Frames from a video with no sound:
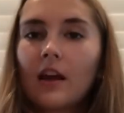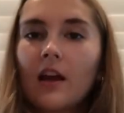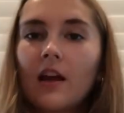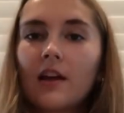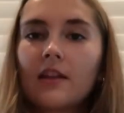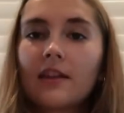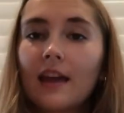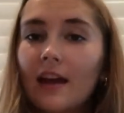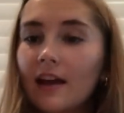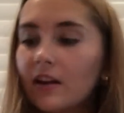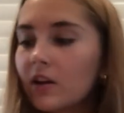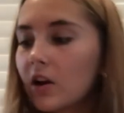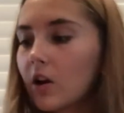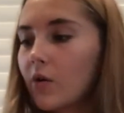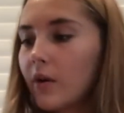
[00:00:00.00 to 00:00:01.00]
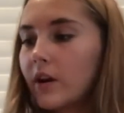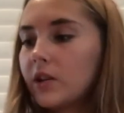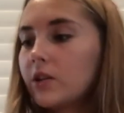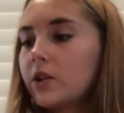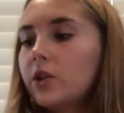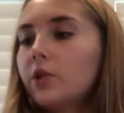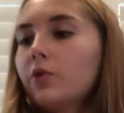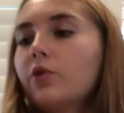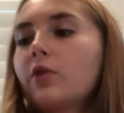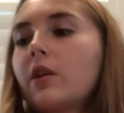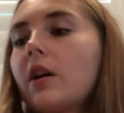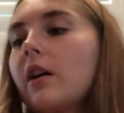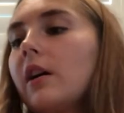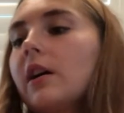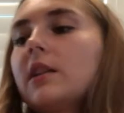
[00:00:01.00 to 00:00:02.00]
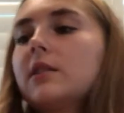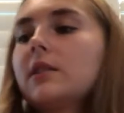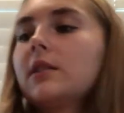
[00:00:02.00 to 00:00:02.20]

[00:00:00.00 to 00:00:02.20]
Then you're going to cut